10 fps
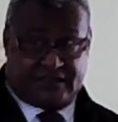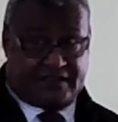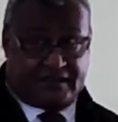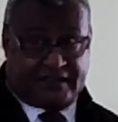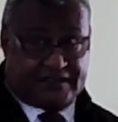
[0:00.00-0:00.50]
in
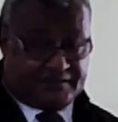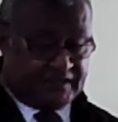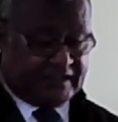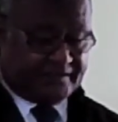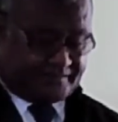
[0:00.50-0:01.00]
the days we
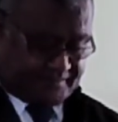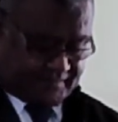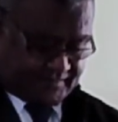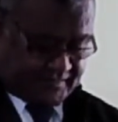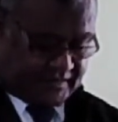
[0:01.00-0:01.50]
live,
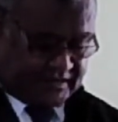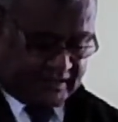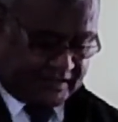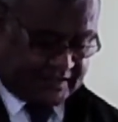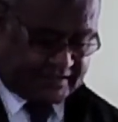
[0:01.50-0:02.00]
the
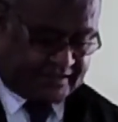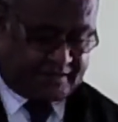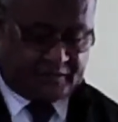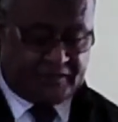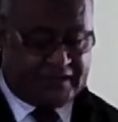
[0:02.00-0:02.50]
generation
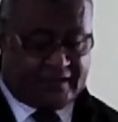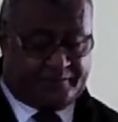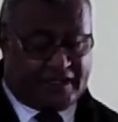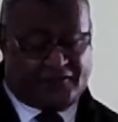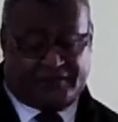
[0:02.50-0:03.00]
that we are
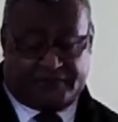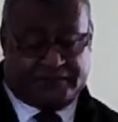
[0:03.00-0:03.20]
part of,